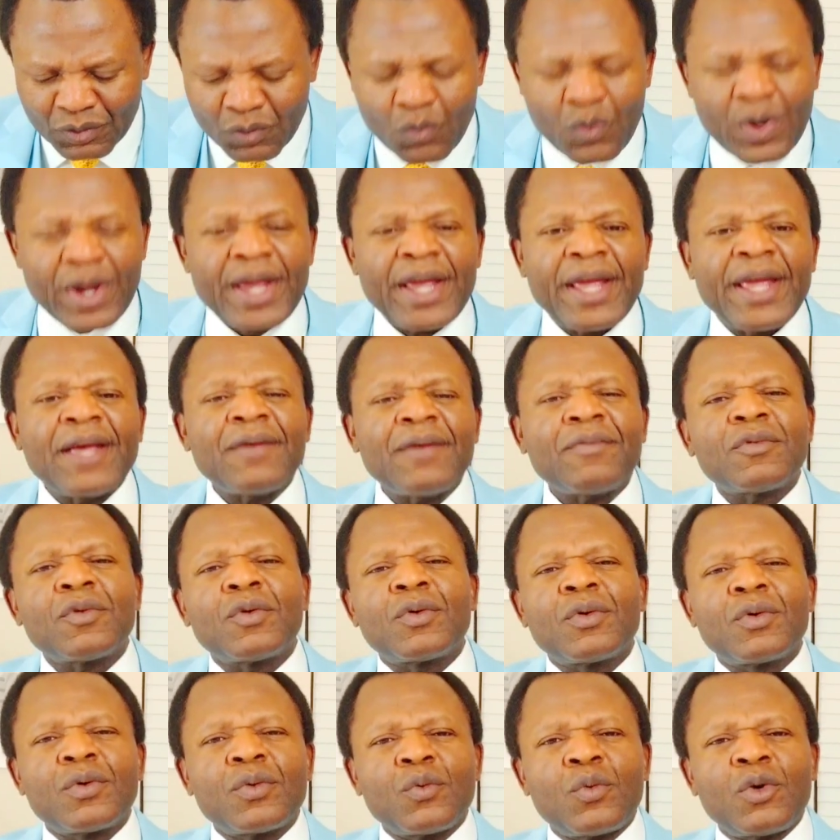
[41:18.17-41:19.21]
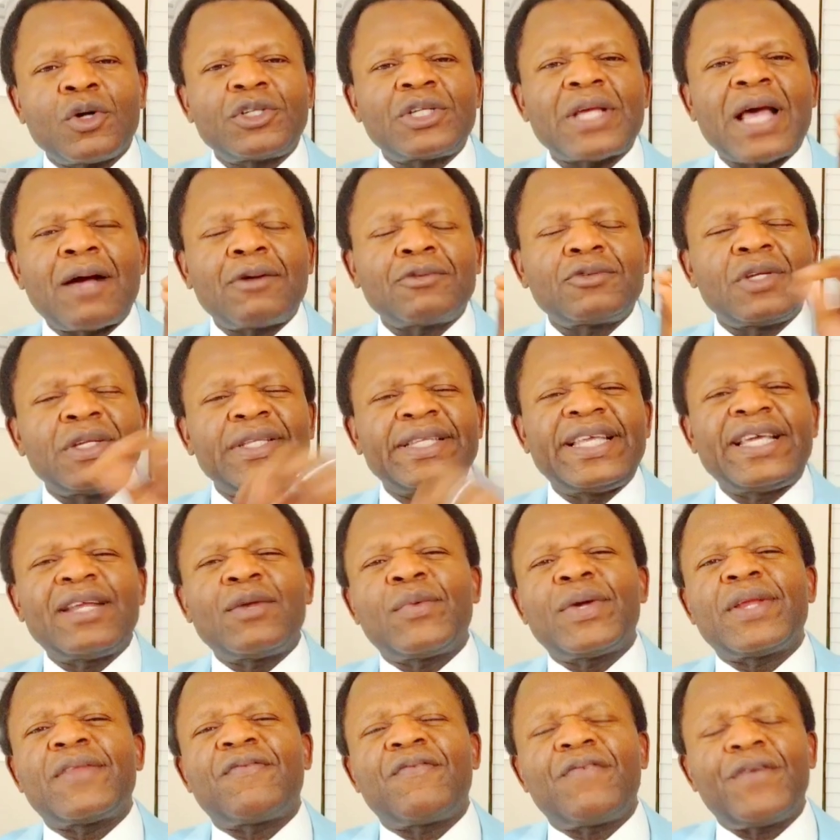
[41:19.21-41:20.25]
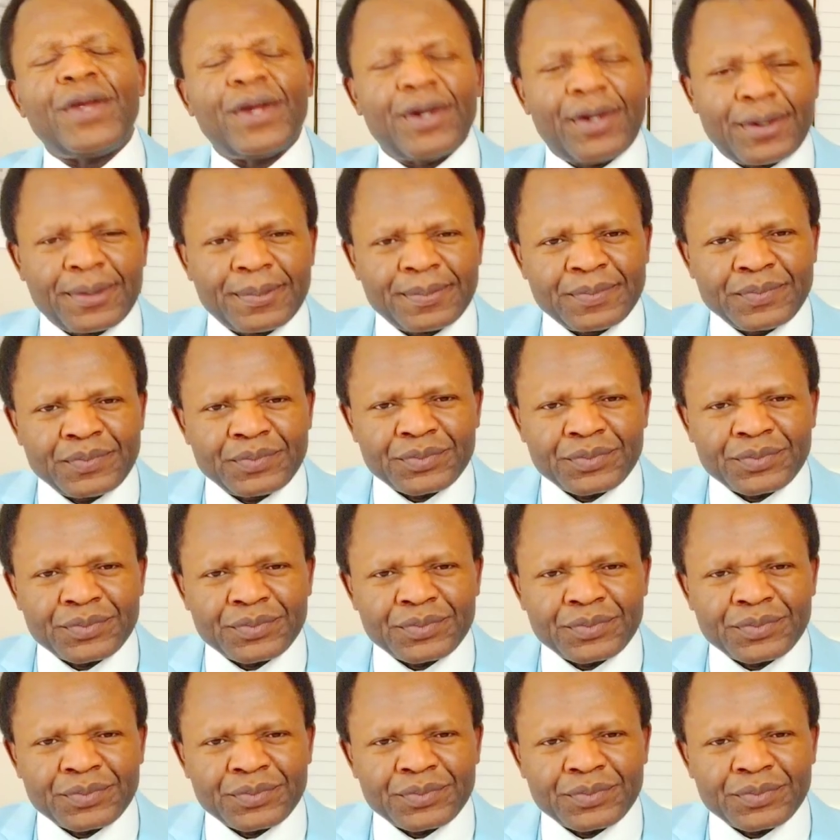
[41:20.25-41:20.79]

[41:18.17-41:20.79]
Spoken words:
way how to deal with fear.